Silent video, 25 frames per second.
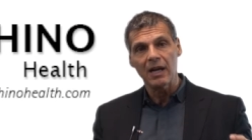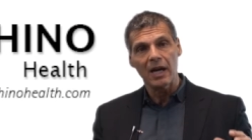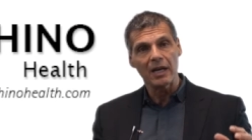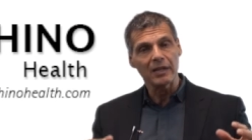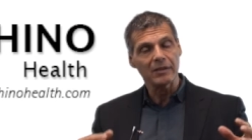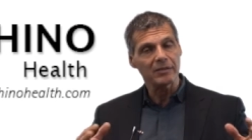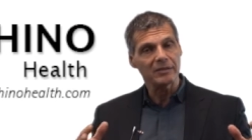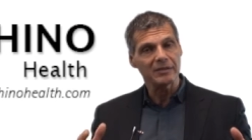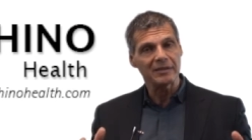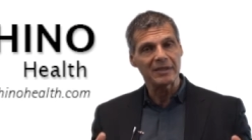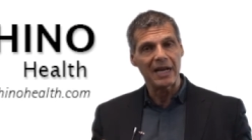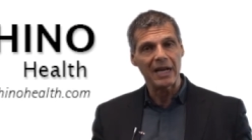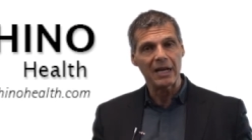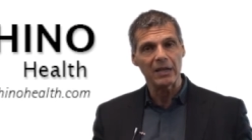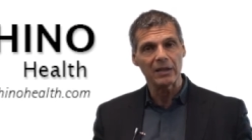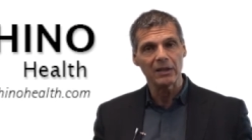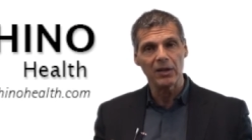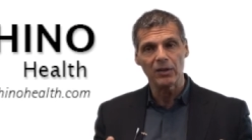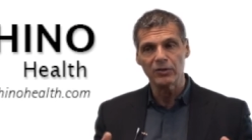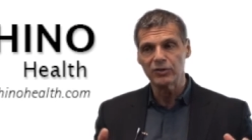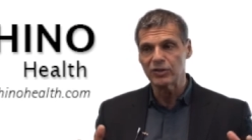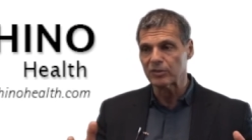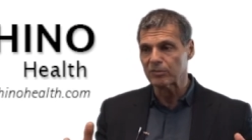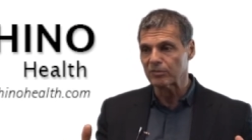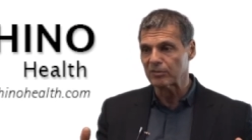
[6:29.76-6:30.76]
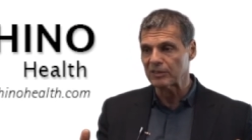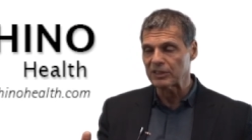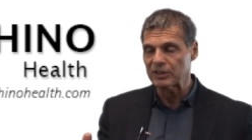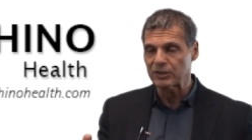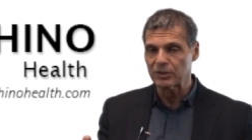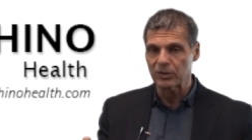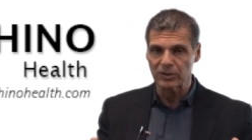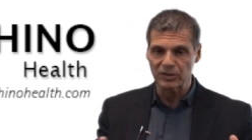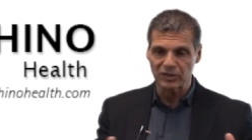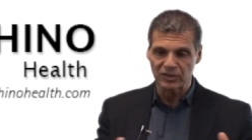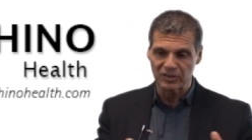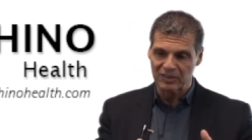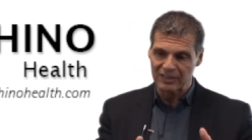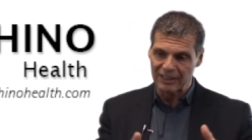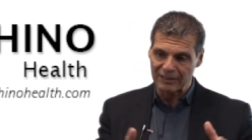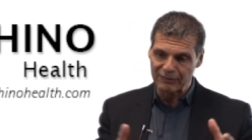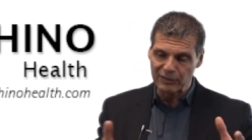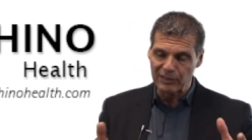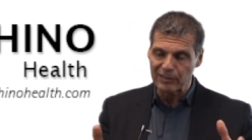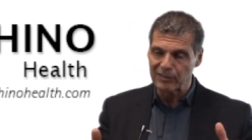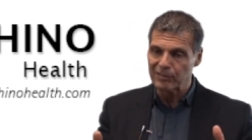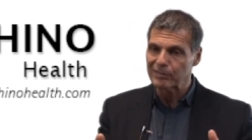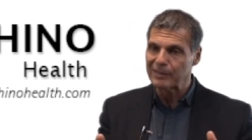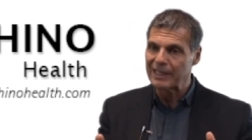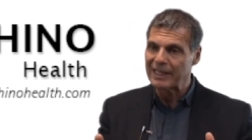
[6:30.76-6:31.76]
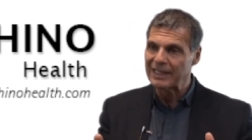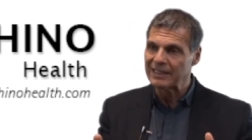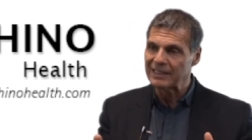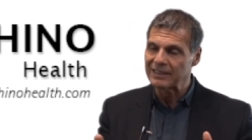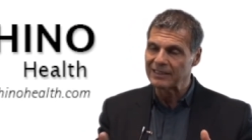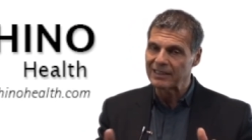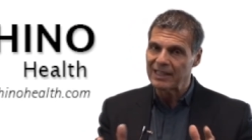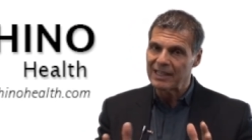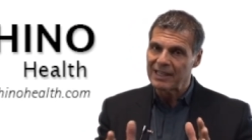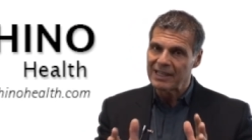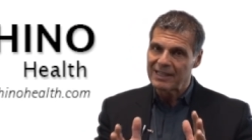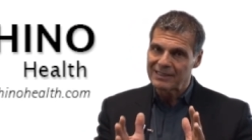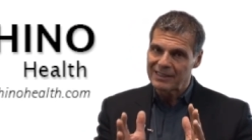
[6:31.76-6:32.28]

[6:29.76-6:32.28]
other downloads and resources that I've created